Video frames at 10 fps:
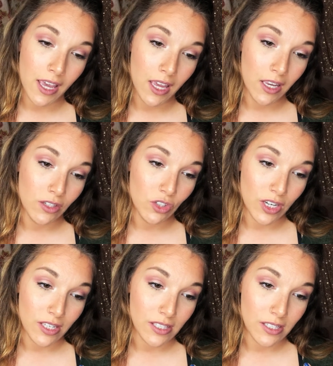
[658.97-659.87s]
and
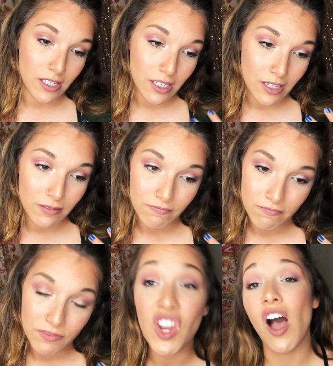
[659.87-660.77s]
just
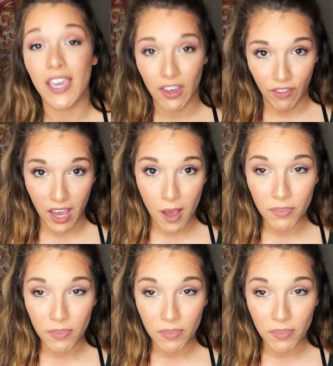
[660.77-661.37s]
not giving up.